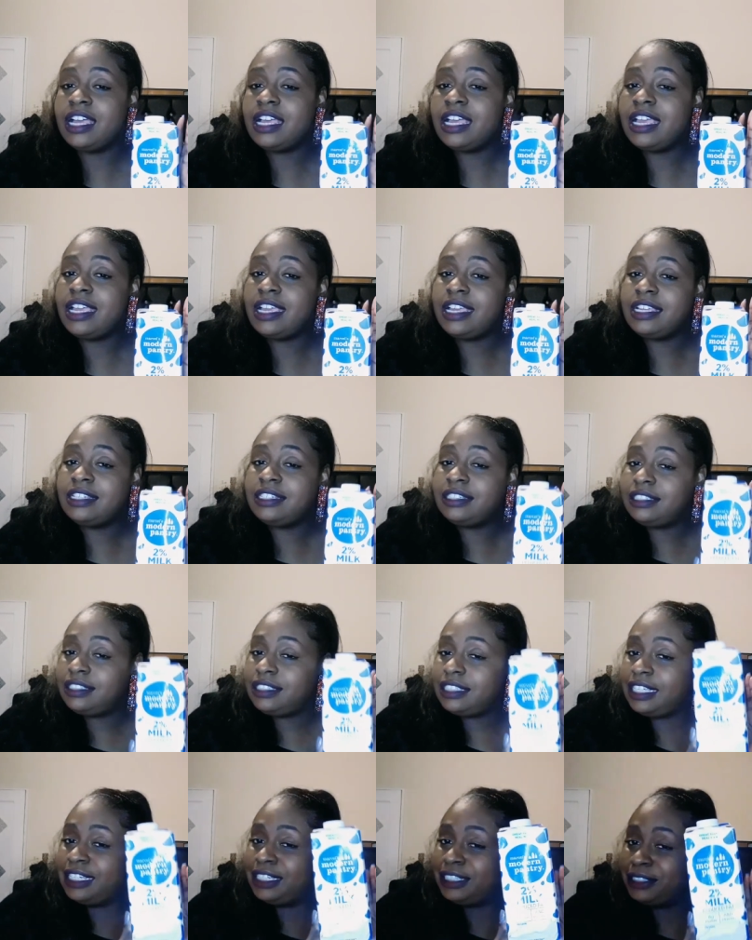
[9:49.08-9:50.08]
And
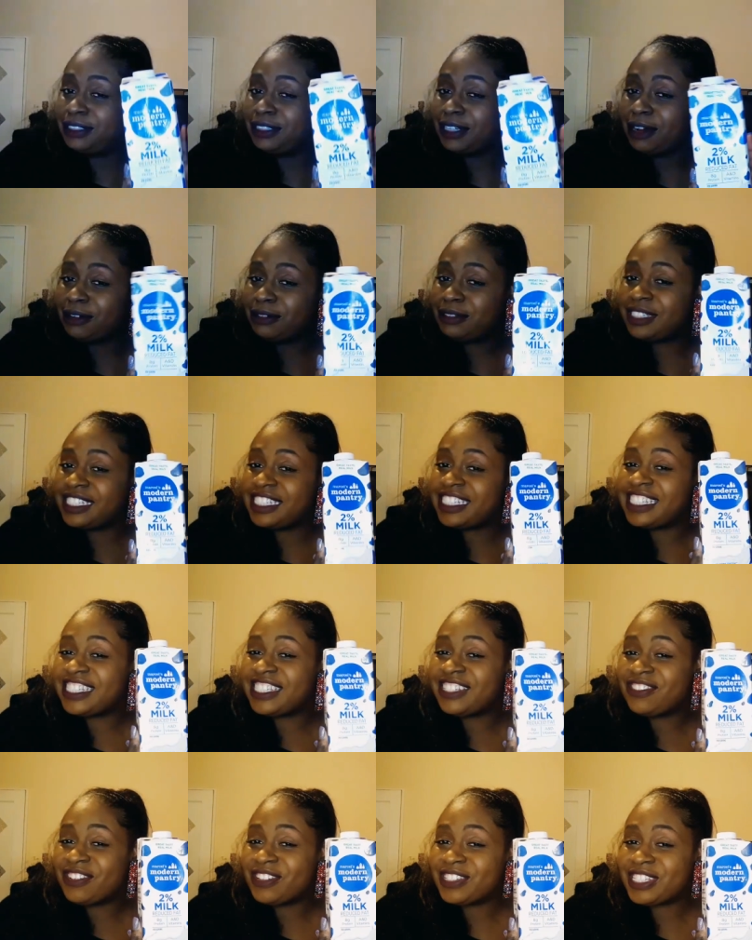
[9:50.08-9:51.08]
you know, this is
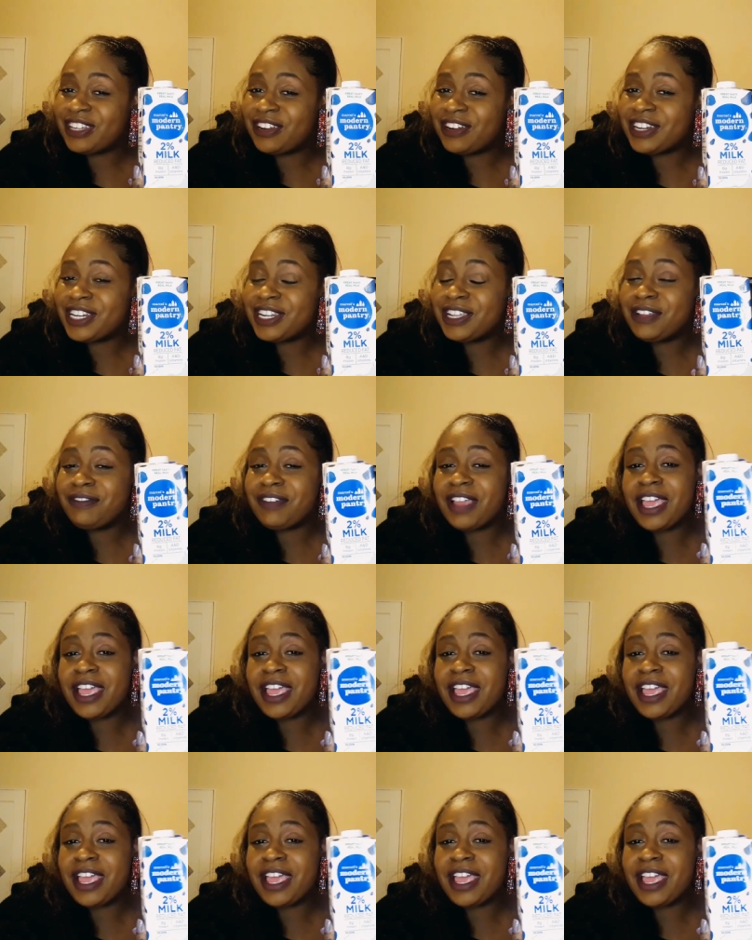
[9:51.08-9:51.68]
an alternative.